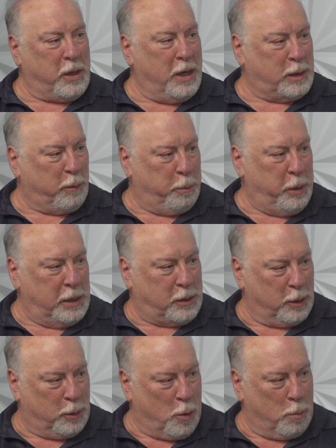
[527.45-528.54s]
Kids for Peace,
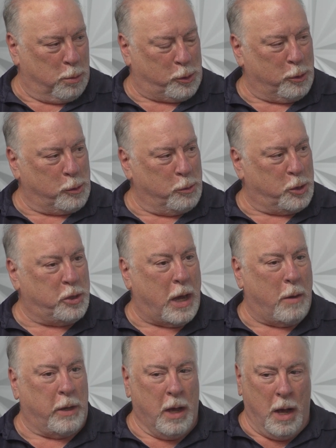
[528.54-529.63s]
the global children's
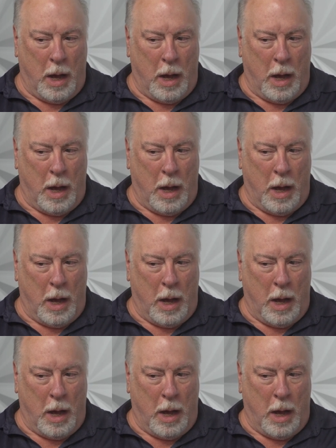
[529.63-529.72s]
charity.